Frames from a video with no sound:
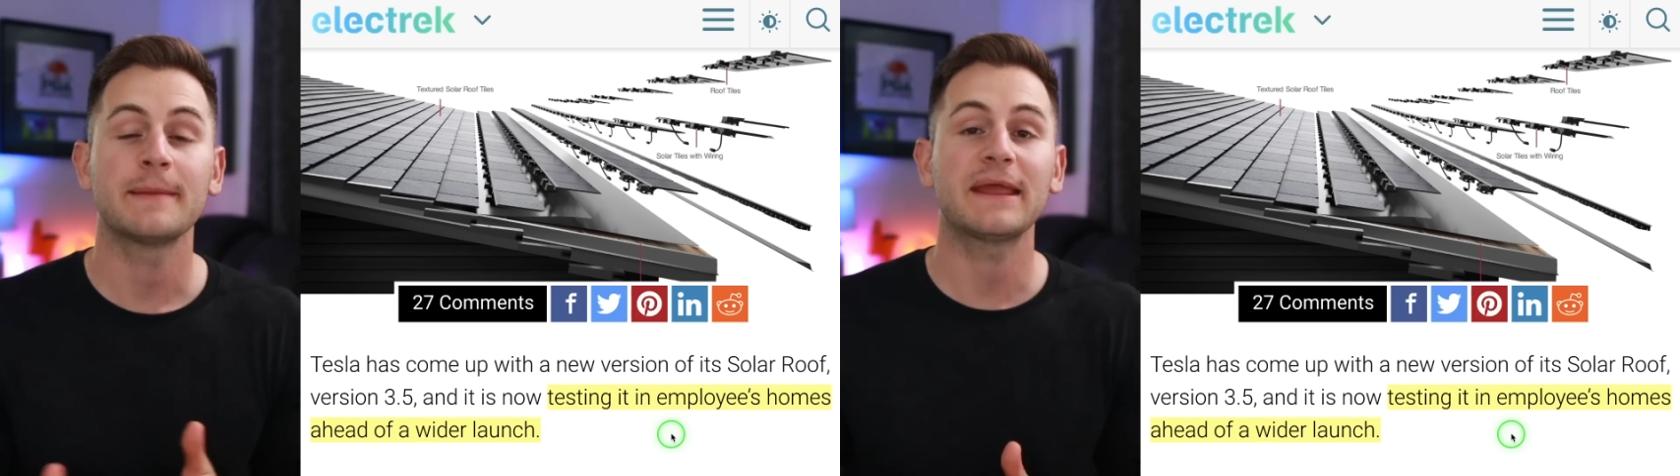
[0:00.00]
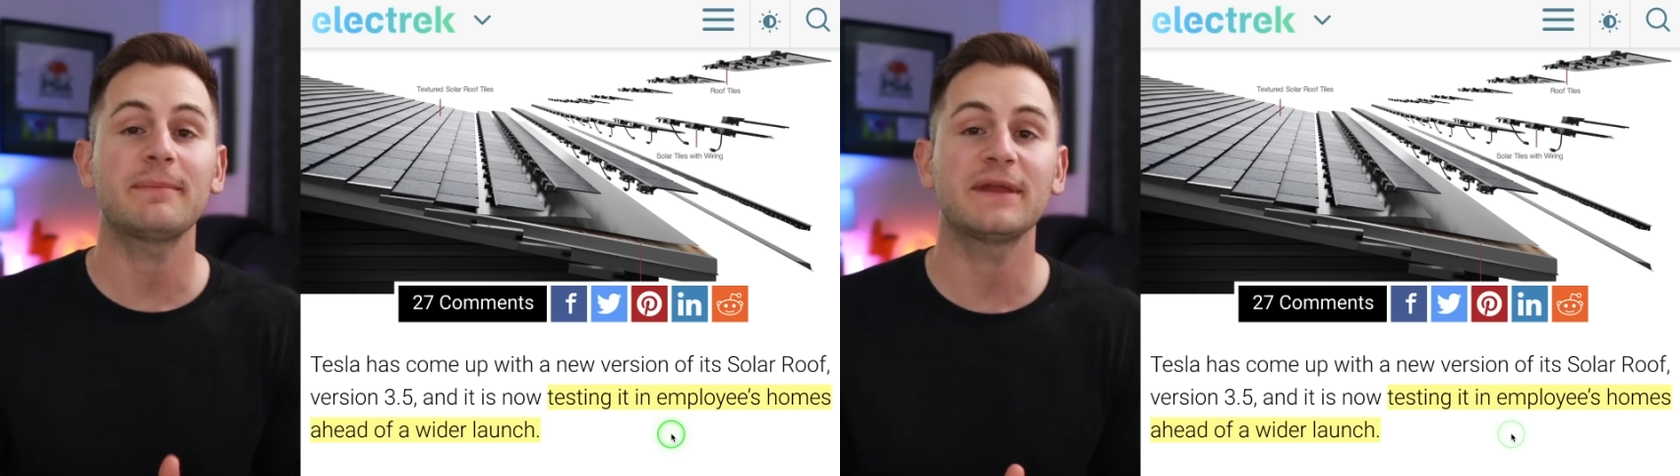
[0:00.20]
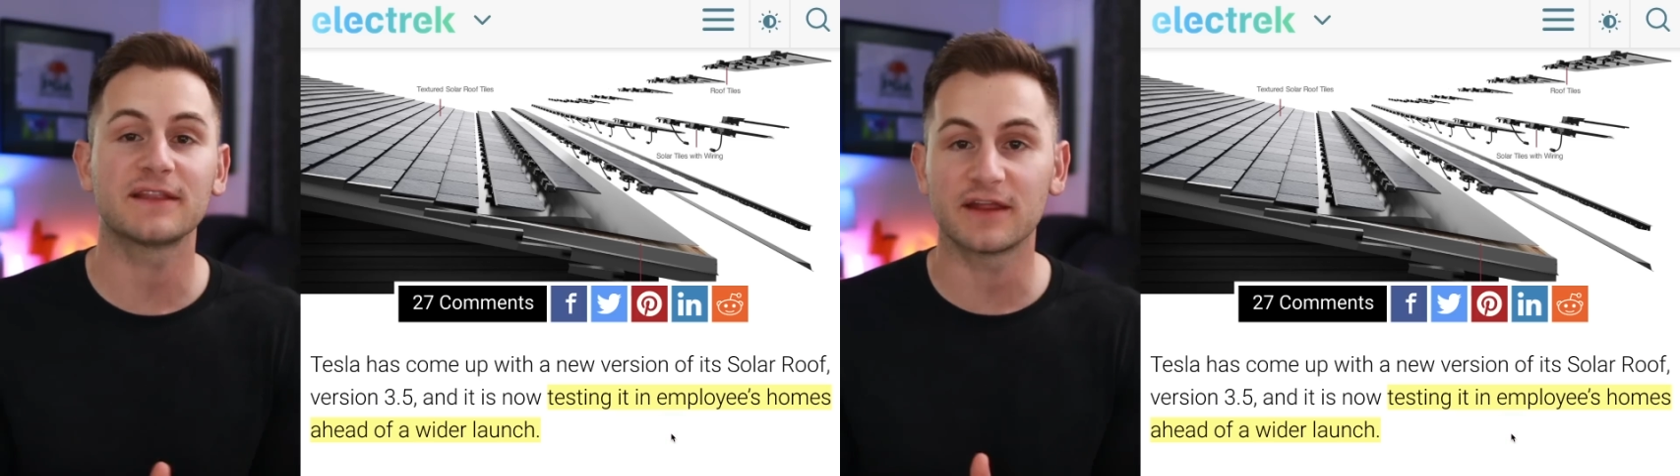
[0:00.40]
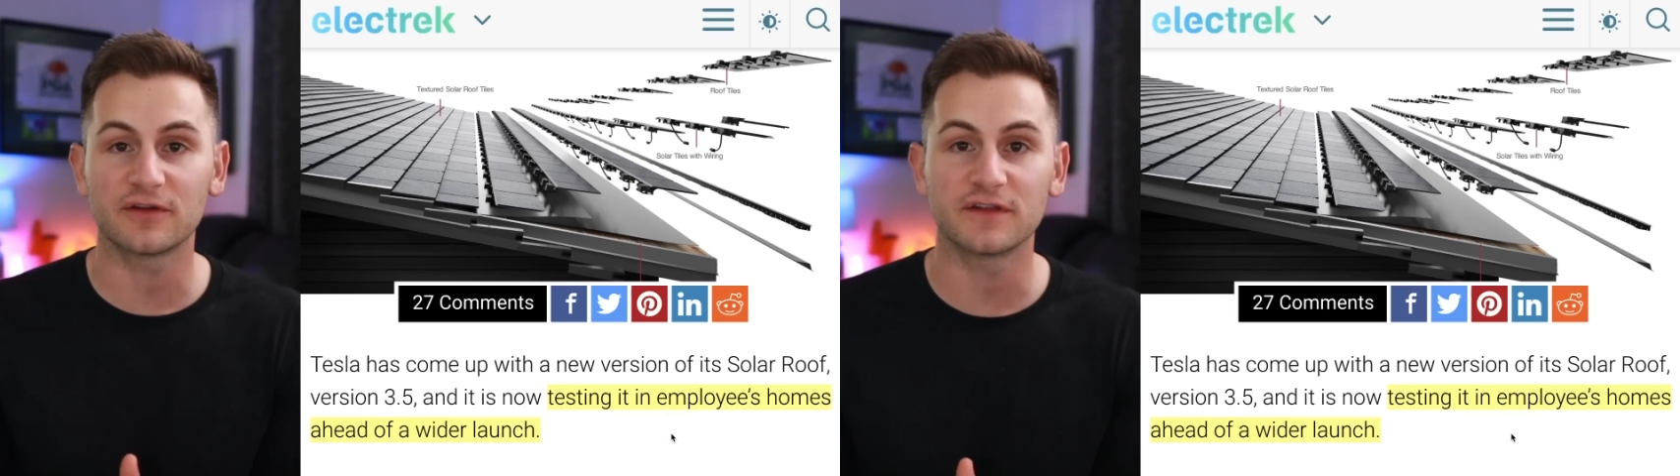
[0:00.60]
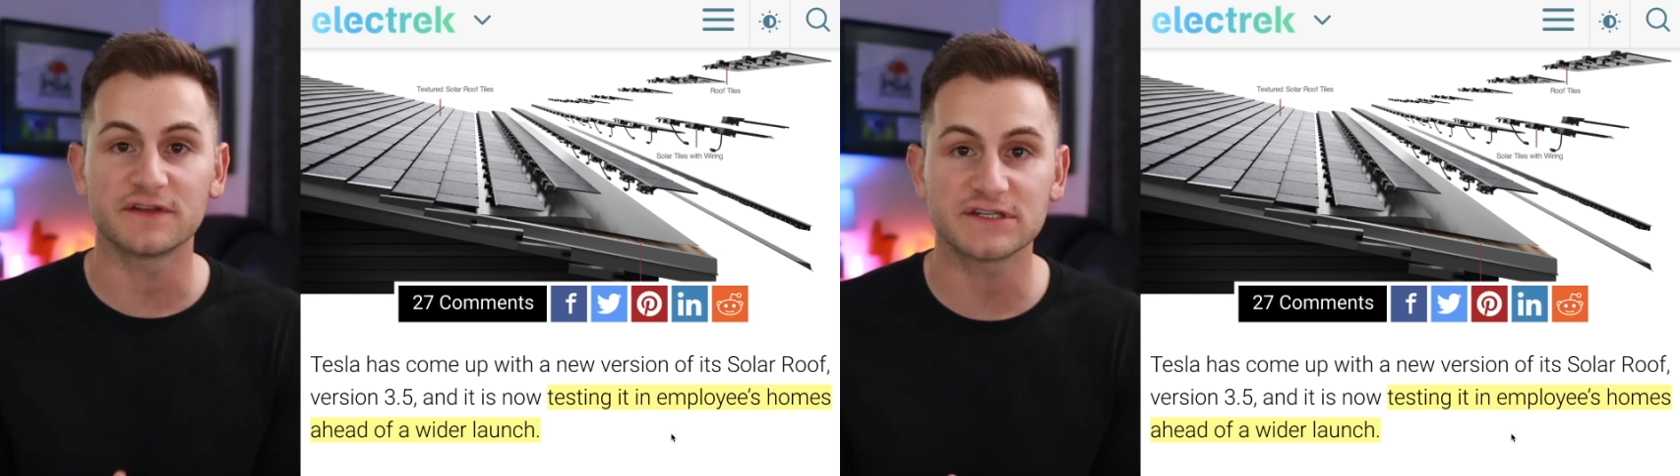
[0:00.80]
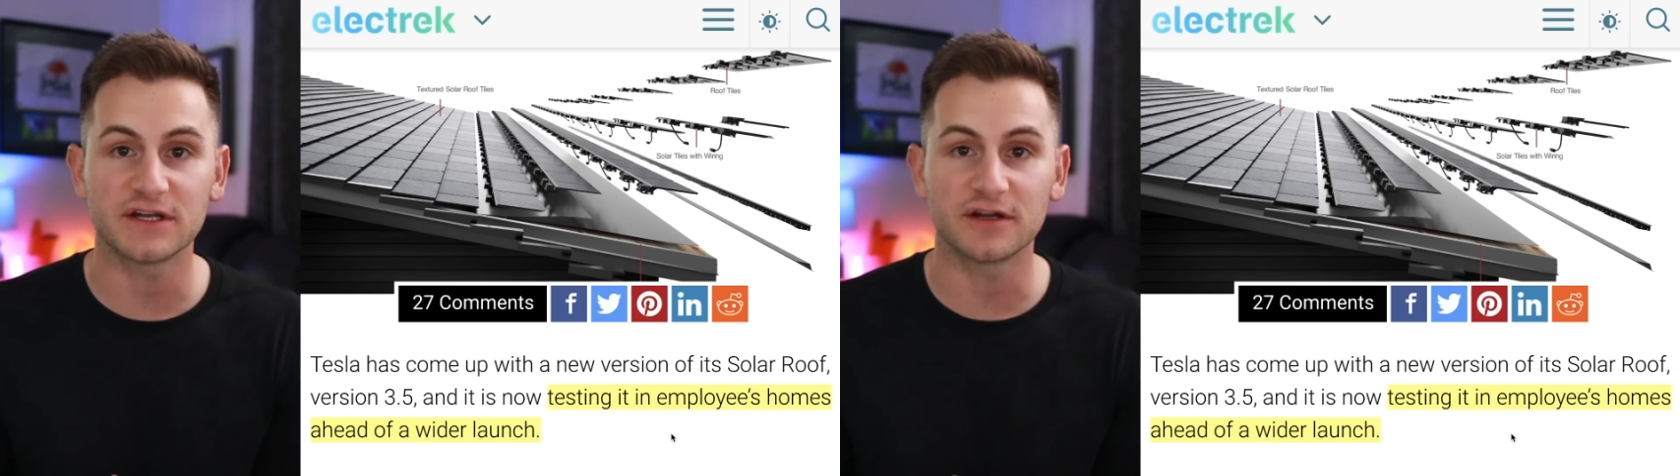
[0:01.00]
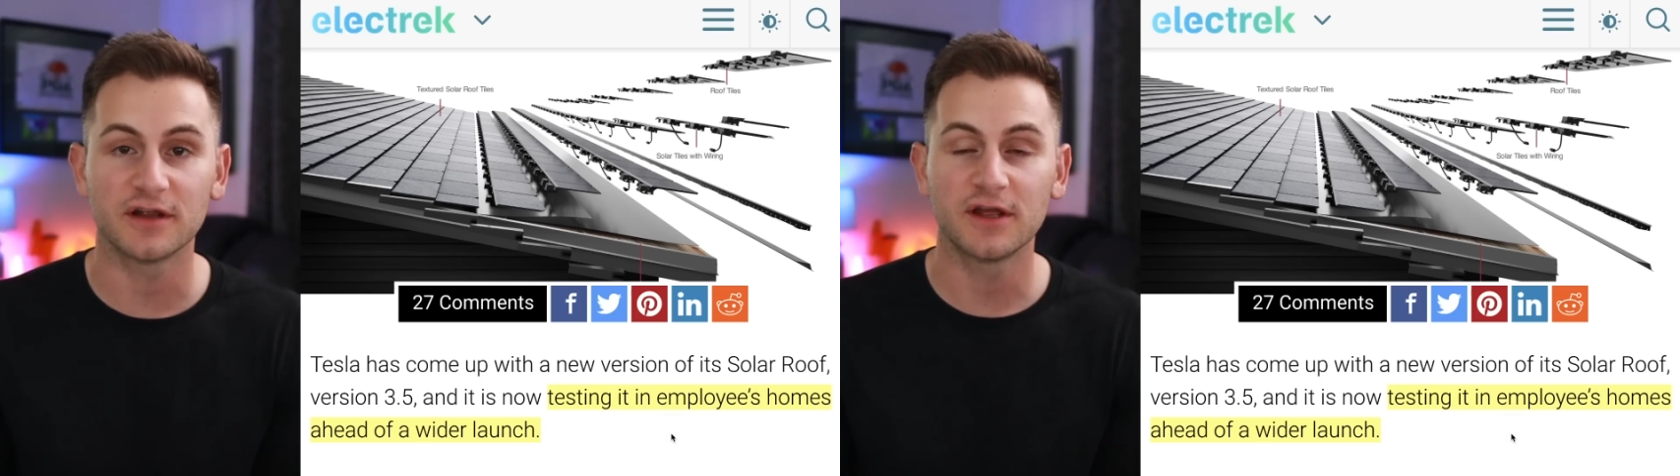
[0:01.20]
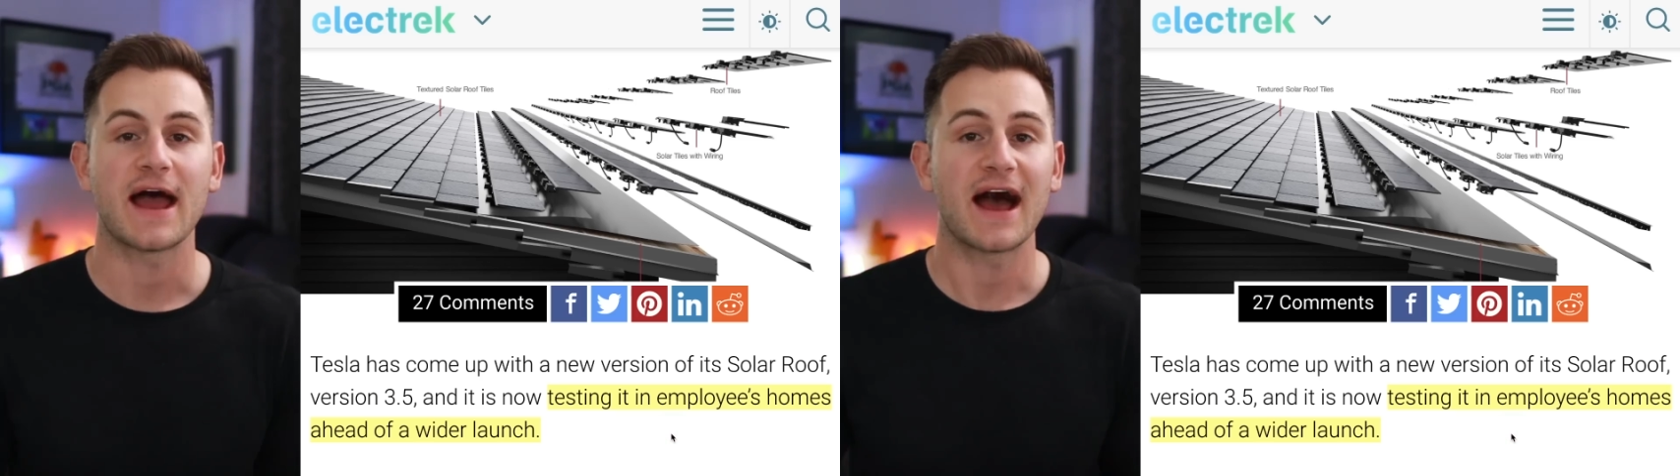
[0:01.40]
maybe later this year.